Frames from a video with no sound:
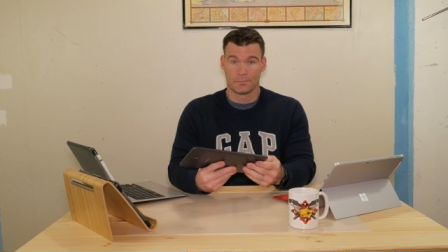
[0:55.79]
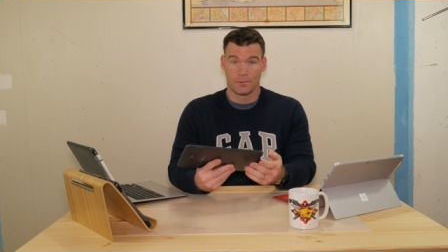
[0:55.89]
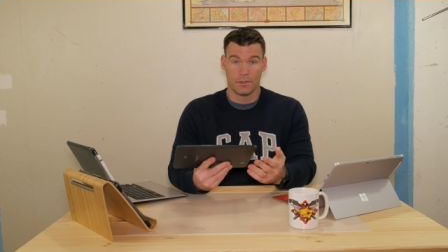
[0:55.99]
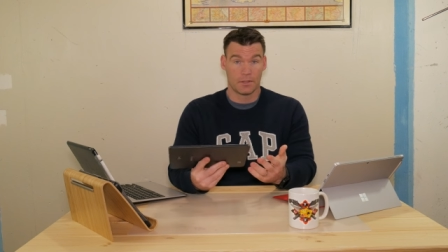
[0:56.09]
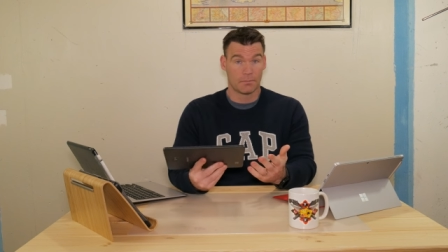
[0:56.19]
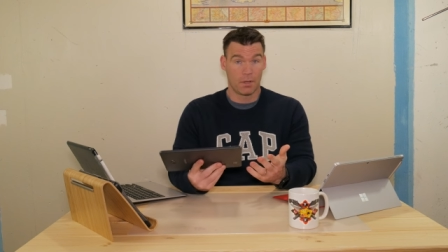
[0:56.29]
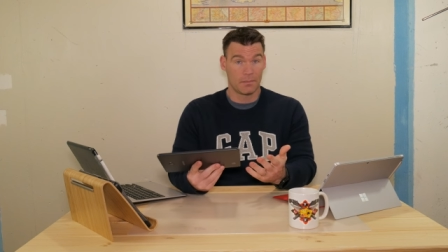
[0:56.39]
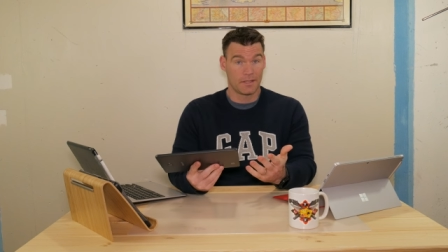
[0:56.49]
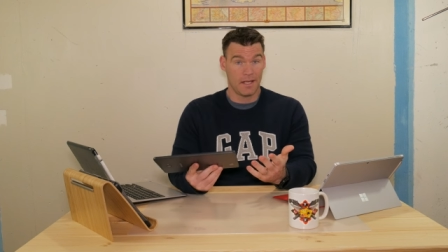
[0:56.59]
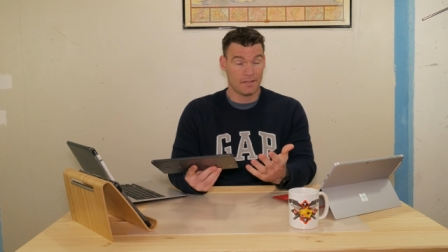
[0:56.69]
you could probably
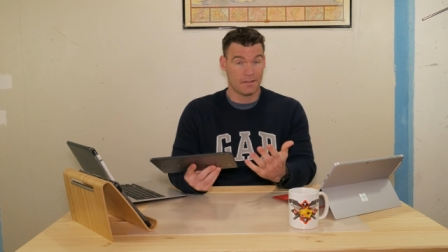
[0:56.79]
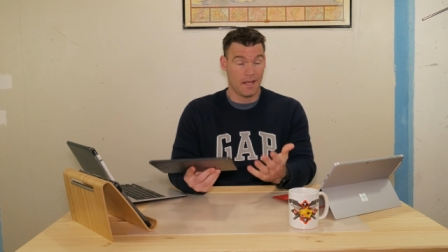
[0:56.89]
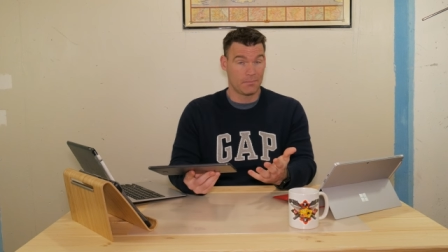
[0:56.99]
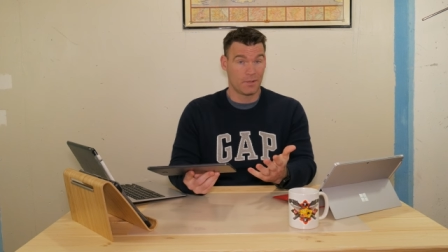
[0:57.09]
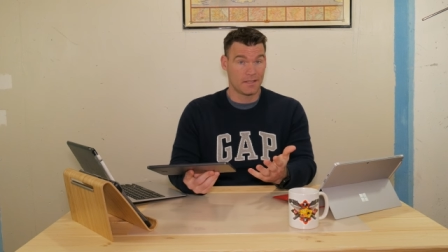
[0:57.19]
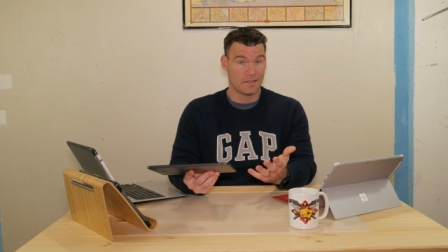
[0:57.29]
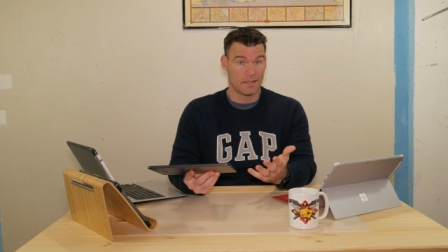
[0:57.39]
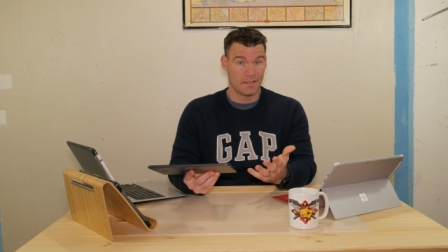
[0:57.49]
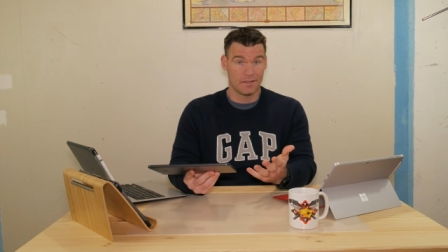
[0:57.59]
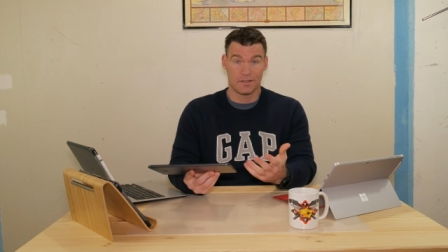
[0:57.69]
catch it that price
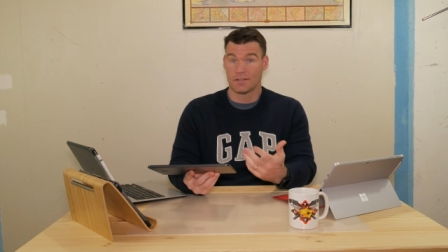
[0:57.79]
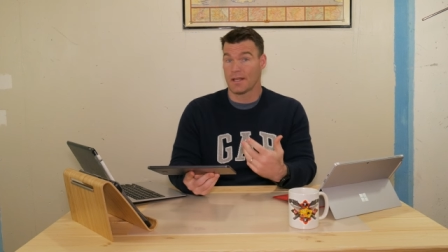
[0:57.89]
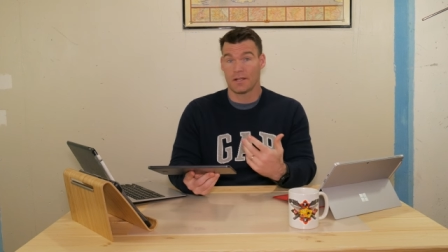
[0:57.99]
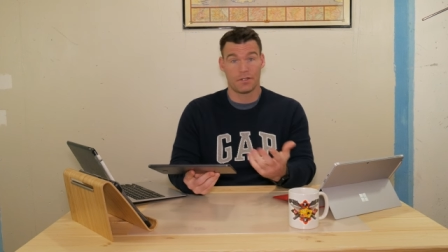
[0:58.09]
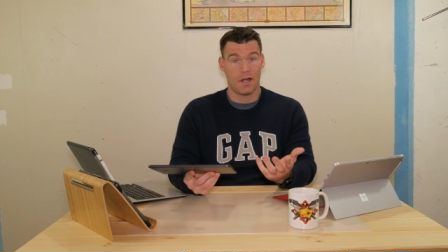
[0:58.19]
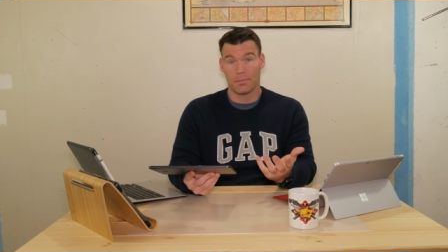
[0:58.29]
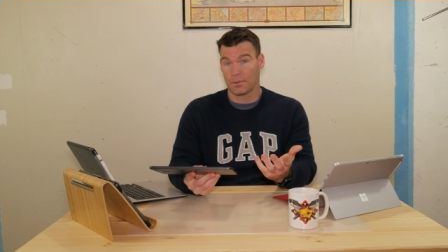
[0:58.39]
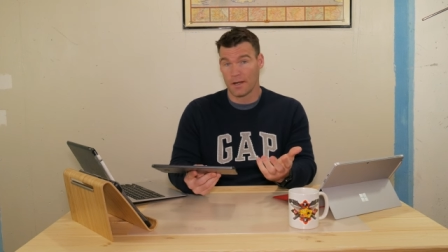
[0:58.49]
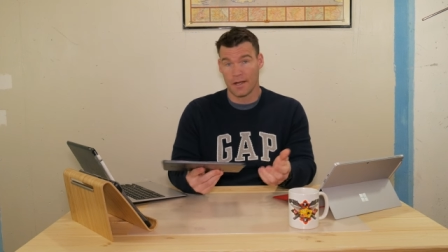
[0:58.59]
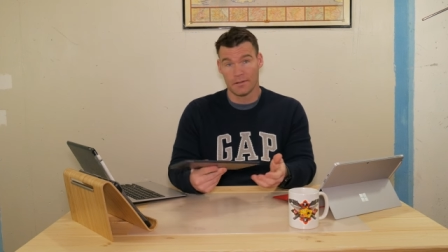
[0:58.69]
again. You just gotta shop
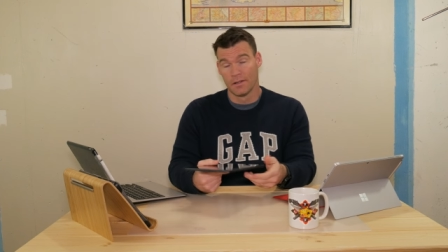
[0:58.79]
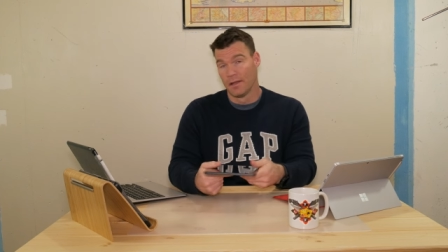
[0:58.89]
around,